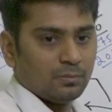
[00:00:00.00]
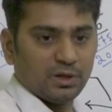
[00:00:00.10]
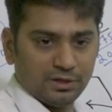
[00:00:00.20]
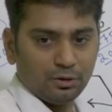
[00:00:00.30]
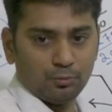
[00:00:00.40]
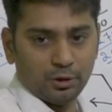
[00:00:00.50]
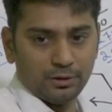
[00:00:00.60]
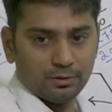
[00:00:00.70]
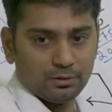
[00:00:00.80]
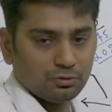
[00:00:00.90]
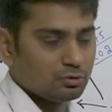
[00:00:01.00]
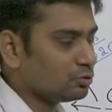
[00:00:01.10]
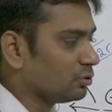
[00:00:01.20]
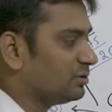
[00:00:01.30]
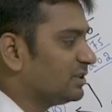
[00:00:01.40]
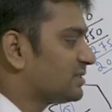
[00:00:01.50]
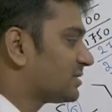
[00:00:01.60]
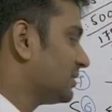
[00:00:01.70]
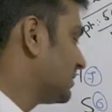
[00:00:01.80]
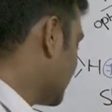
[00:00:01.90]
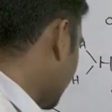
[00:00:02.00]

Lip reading: Getting the point? So, this is